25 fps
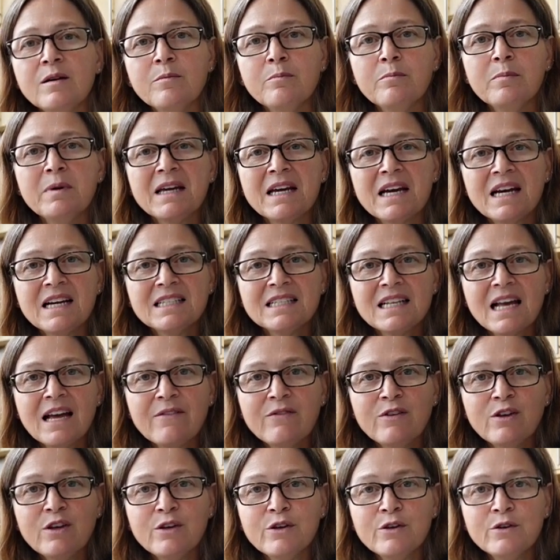Because
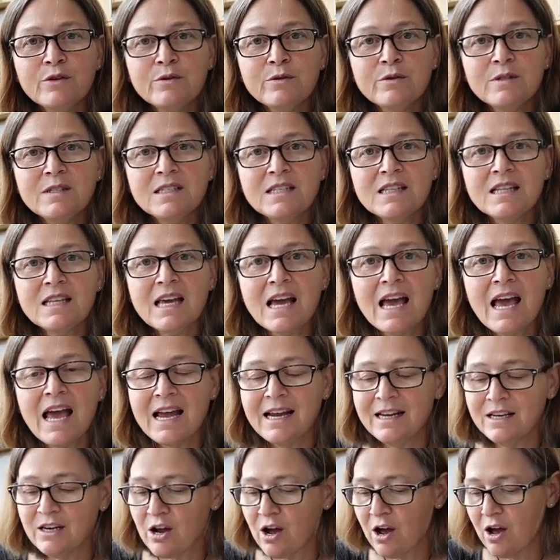I've used the
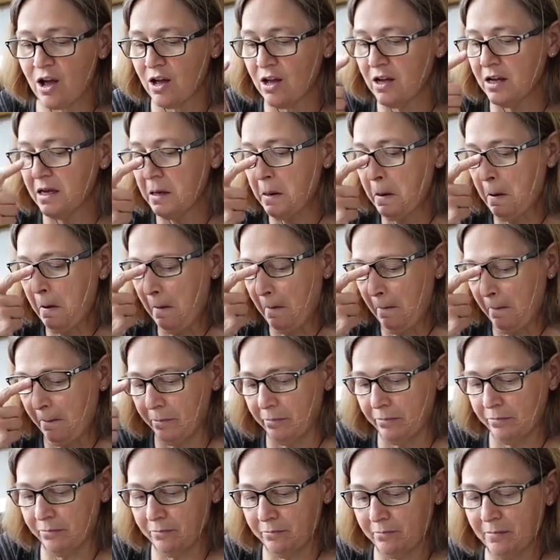eggnog,
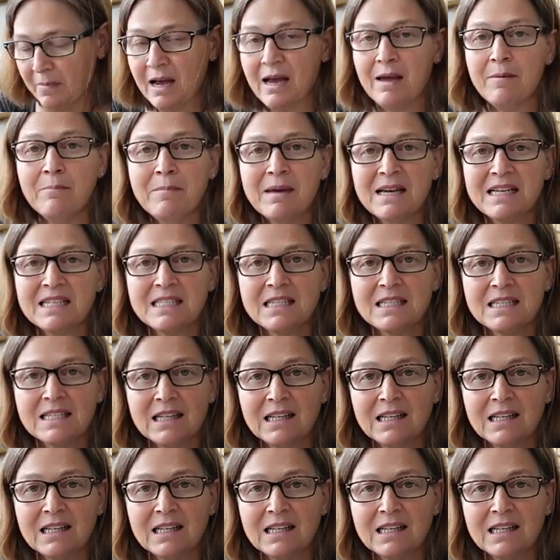my mix is a